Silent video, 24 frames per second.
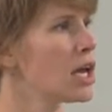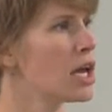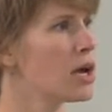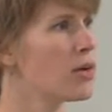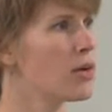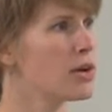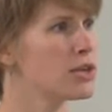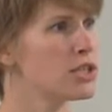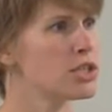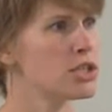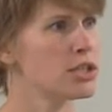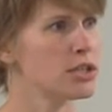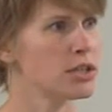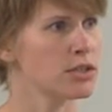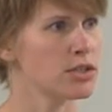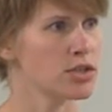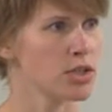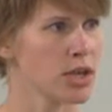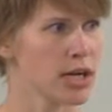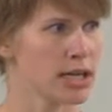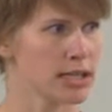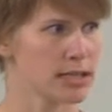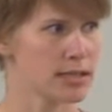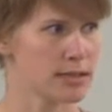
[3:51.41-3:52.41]
I want you to
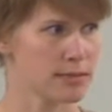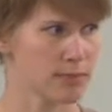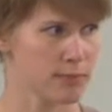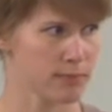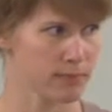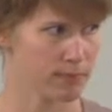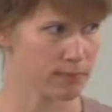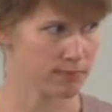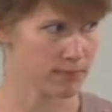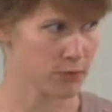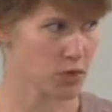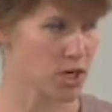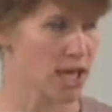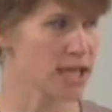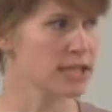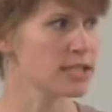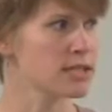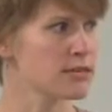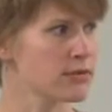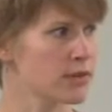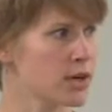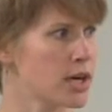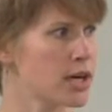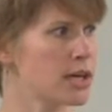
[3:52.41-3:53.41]

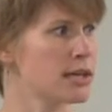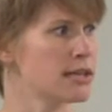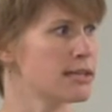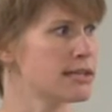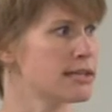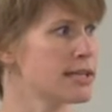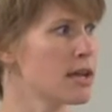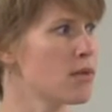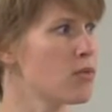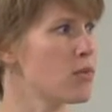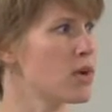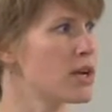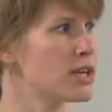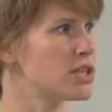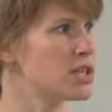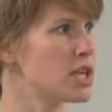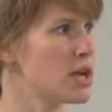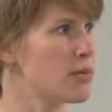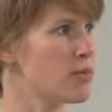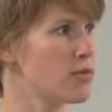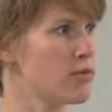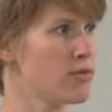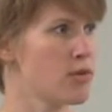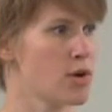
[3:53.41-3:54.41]
transfer it in some way,
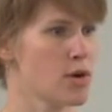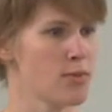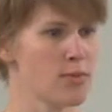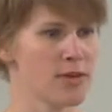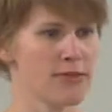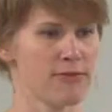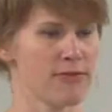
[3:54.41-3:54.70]
shape, or form.